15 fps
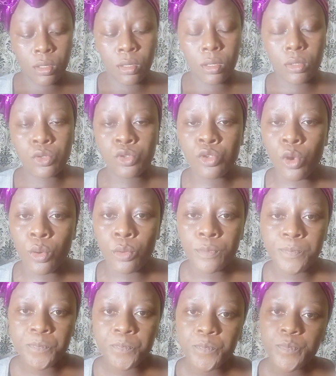
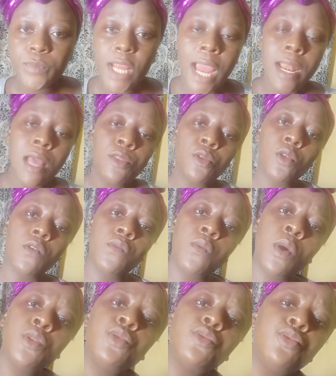So I thought of
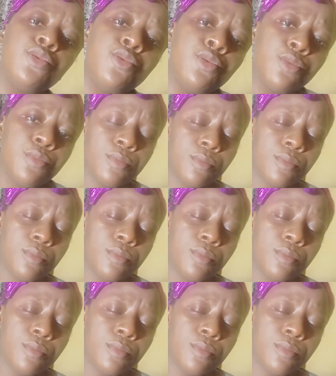what to do.